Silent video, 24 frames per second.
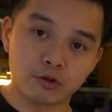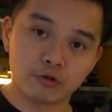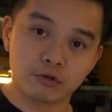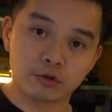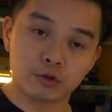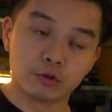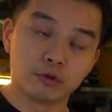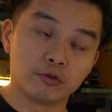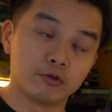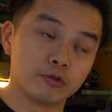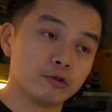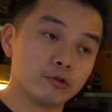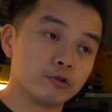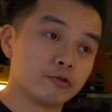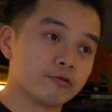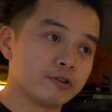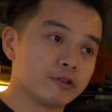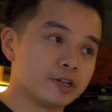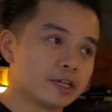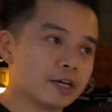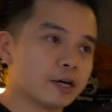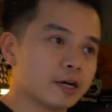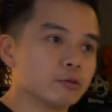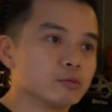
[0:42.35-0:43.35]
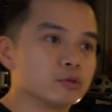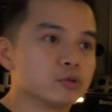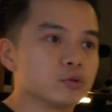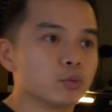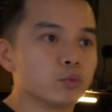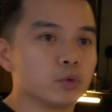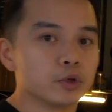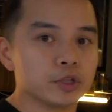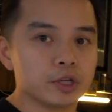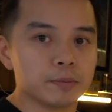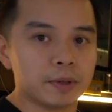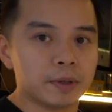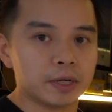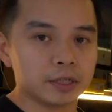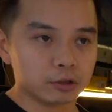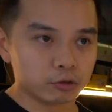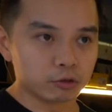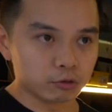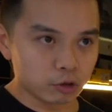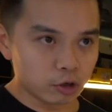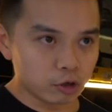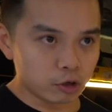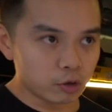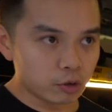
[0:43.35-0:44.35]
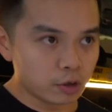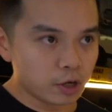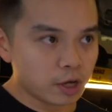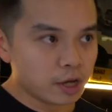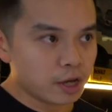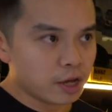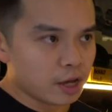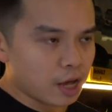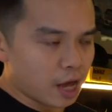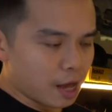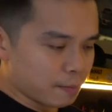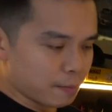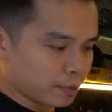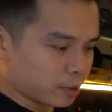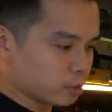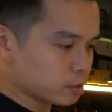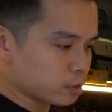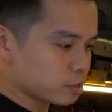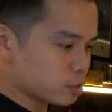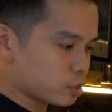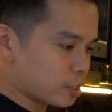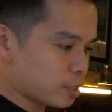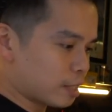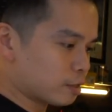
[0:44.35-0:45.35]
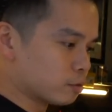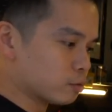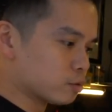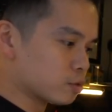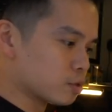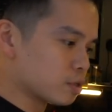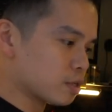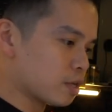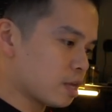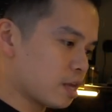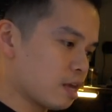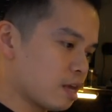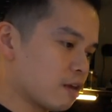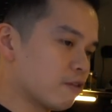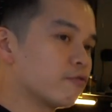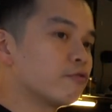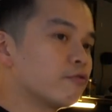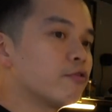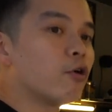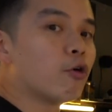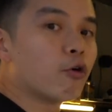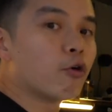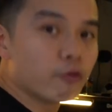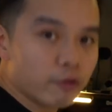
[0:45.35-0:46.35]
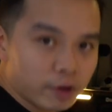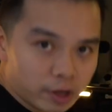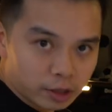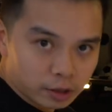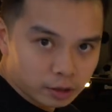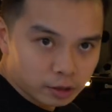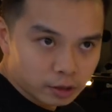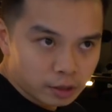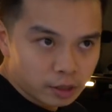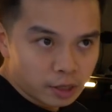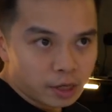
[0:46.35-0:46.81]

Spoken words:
You've all really helped What the Pun grow, and because the channel's evolving,